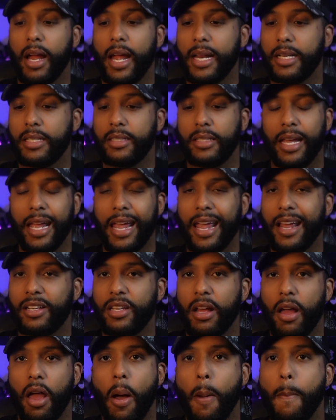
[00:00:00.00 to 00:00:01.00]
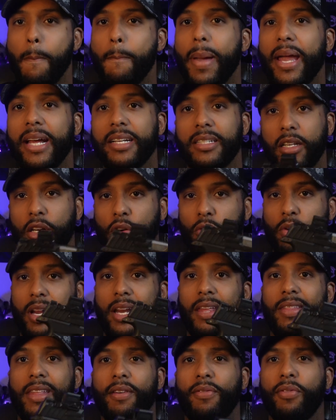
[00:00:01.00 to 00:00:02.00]
It's amazing to
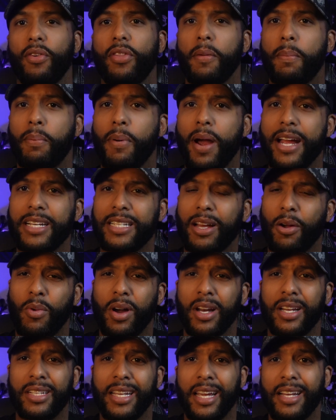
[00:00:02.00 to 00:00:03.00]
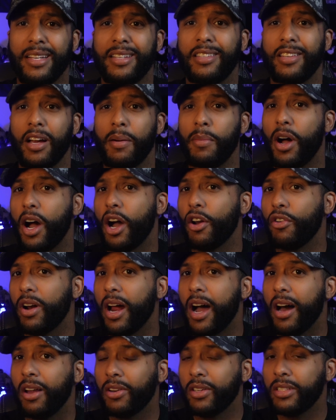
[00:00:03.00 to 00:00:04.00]
run. And then for the price, I want to say it's sub
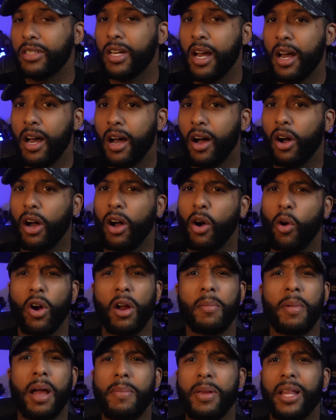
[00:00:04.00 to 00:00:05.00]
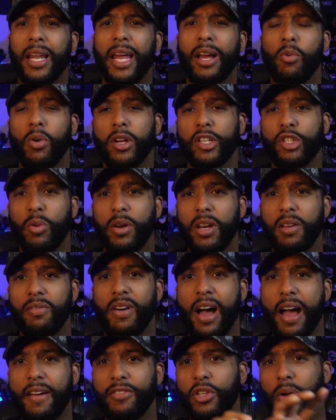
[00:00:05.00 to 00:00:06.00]
$100, or it might be like
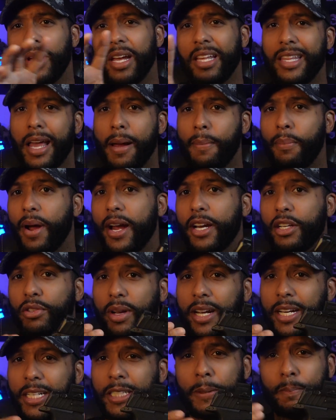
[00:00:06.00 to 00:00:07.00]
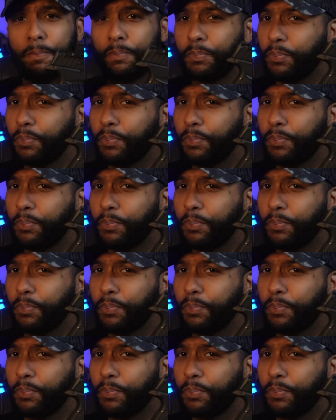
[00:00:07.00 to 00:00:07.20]
$125. So in that price range,